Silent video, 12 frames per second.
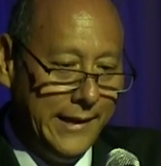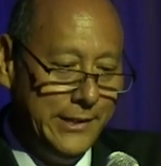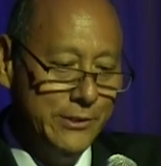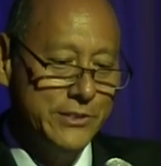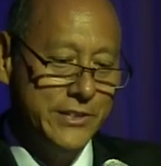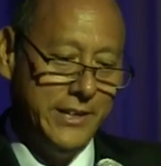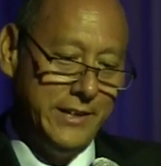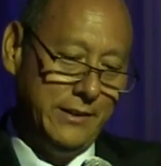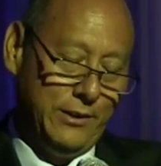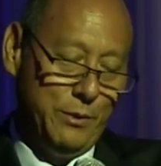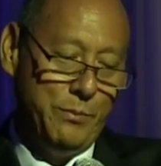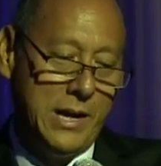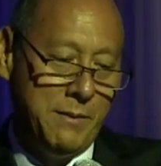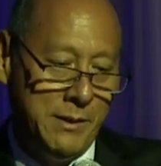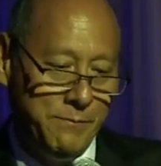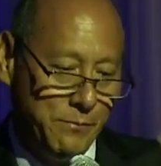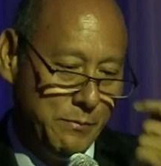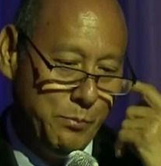And here's uh,
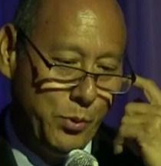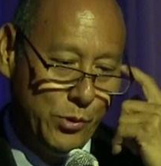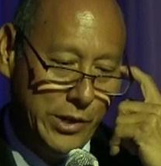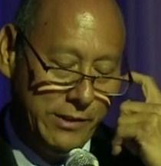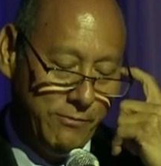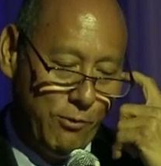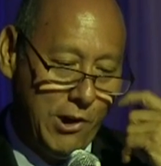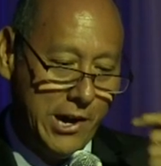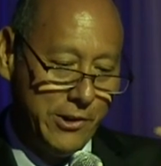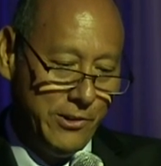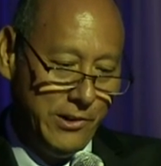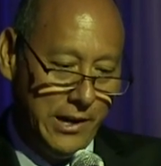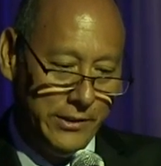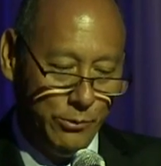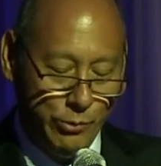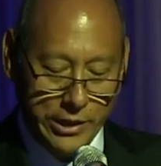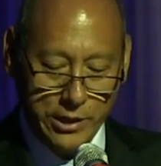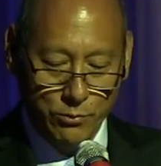Obama pouring water on
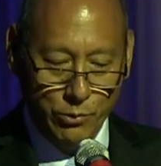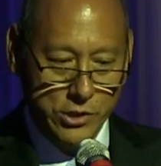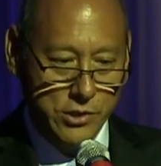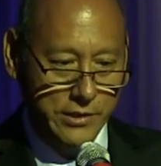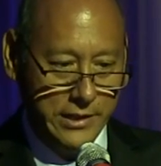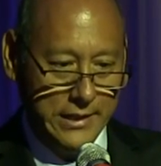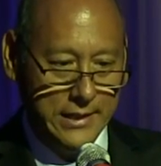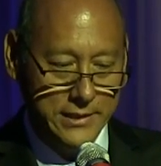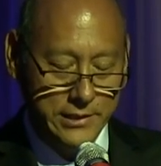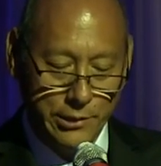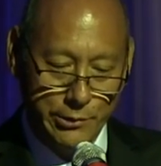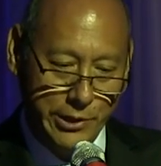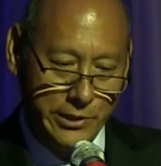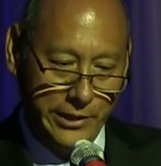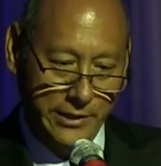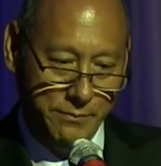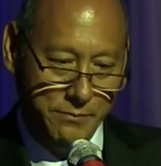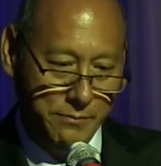the wicked witch of the East, Hillary
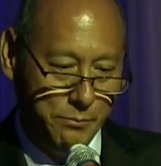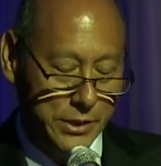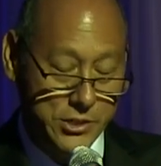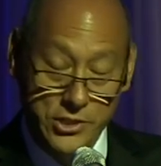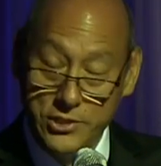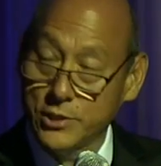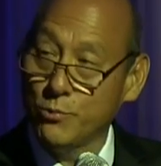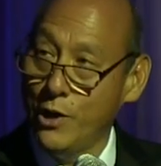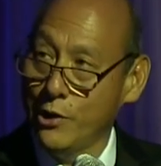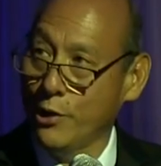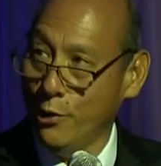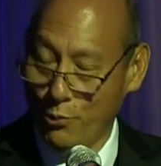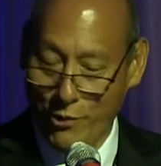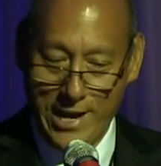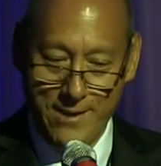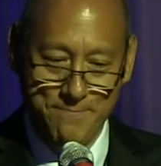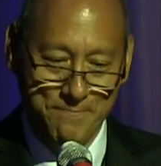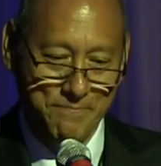Clinton, but she just won't go
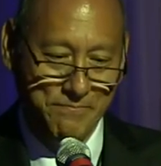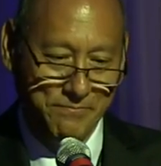away.